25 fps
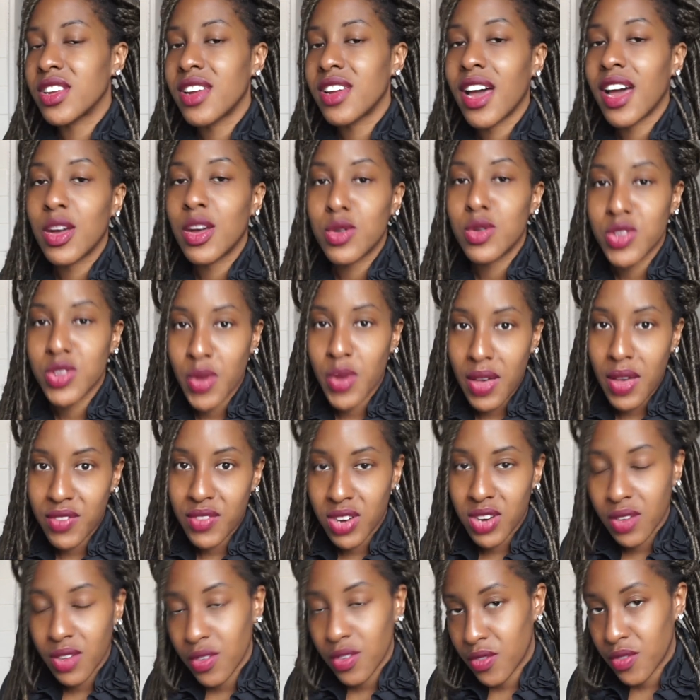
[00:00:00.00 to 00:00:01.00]
I also have
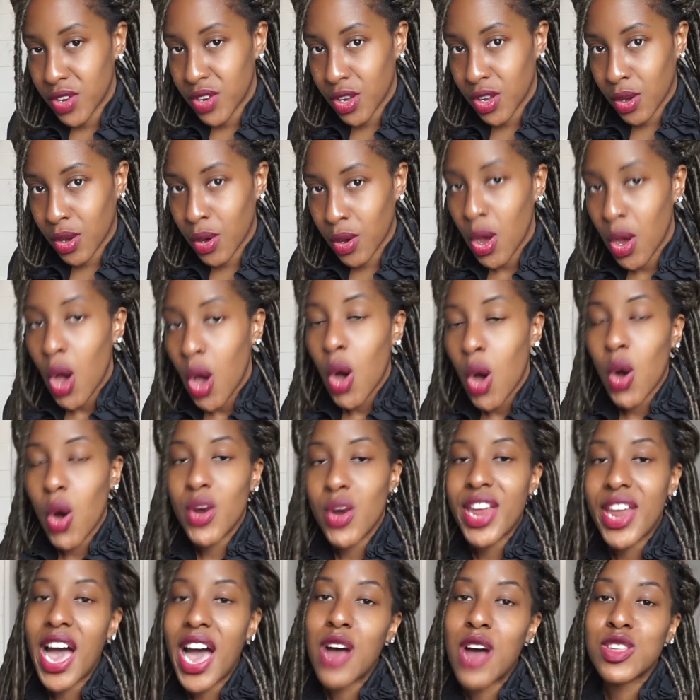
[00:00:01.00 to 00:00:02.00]
another video on
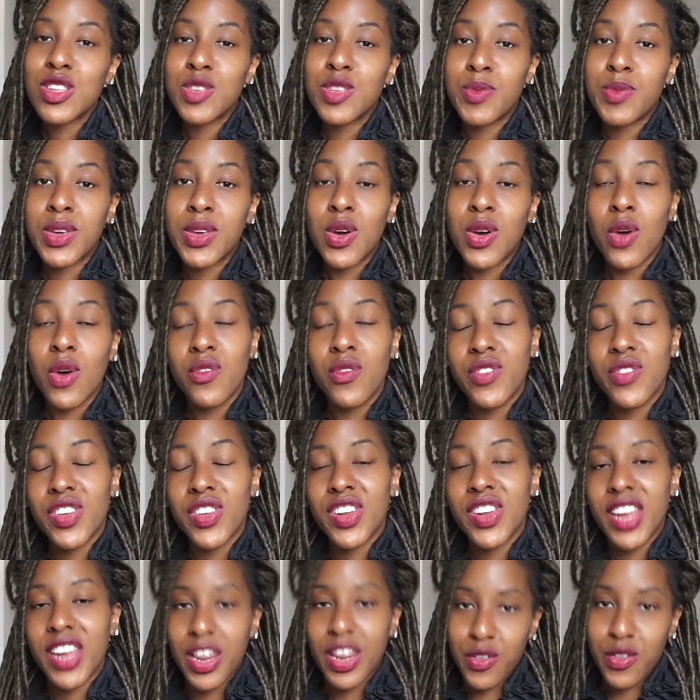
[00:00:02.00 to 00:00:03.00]
how to be
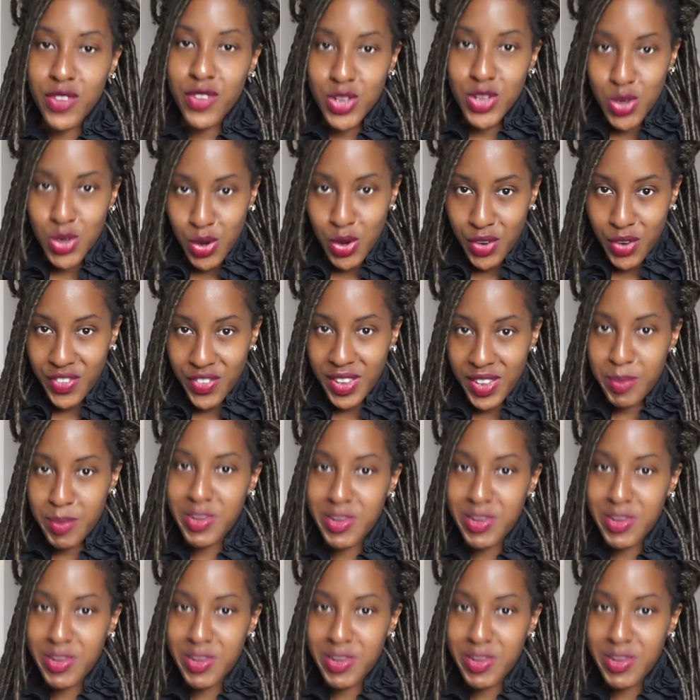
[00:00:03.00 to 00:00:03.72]
confident in photography.